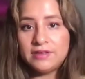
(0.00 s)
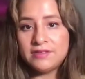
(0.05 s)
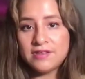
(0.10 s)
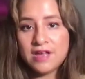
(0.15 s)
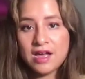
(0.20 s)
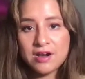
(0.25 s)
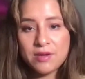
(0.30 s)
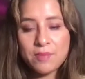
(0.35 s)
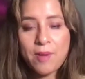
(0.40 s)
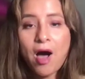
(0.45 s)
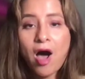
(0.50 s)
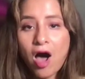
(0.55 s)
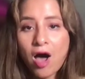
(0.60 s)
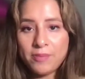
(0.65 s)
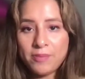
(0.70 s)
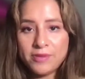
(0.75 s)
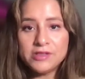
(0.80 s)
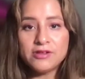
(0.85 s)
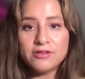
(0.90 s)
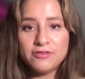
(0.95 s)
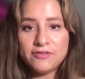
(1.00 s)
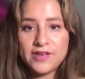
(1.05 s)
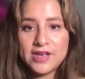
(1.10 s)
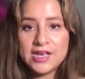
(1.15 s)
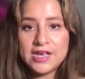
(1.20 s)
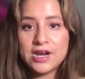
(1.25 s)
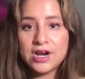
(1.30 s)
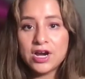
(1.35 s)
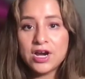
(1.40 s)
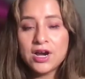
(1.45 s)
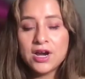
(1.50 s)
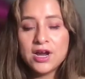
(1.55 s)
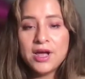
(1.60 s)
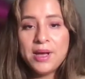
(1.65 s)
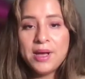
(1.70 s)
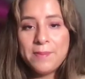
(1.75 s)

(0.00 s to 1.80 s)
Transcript: is not a popular figure.